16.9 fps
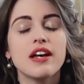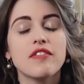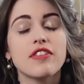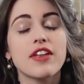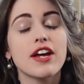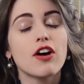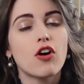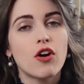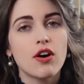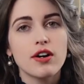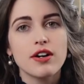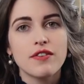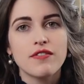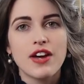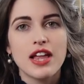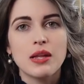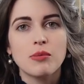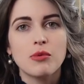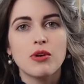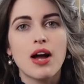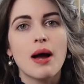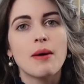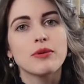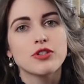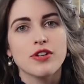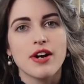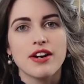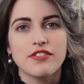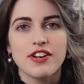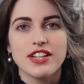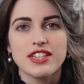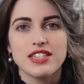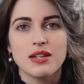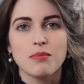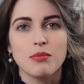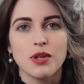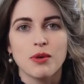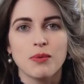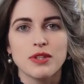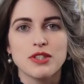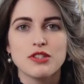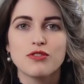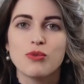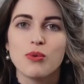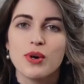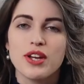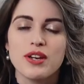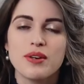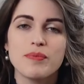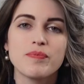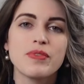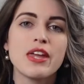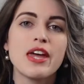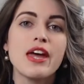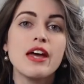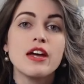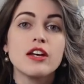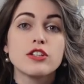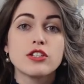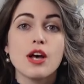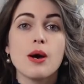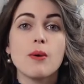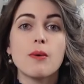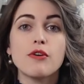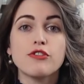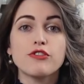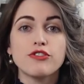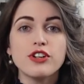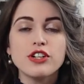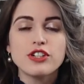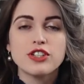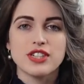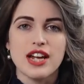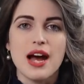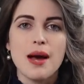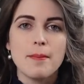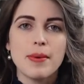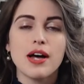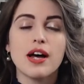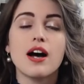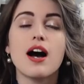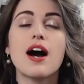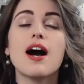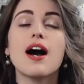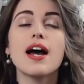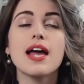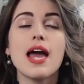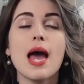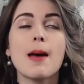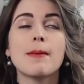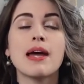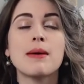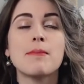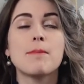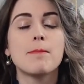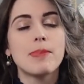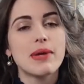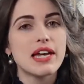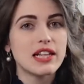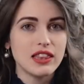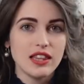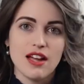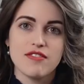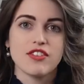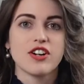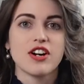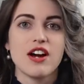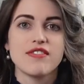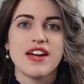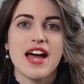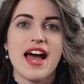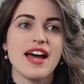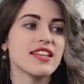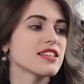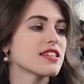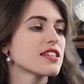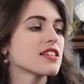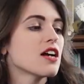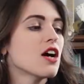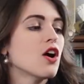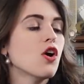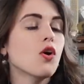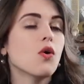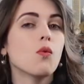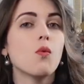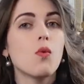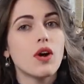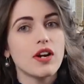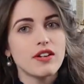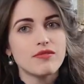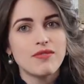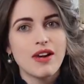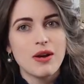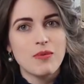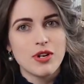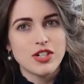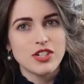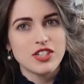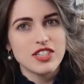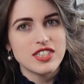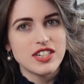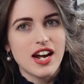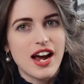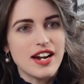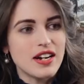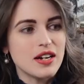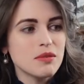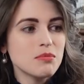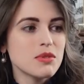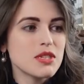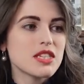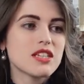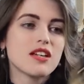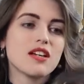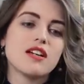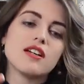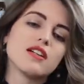If they aren't available, I will try to find similar ones for you. So first up, I am a big lover of hats. One of my wish list items,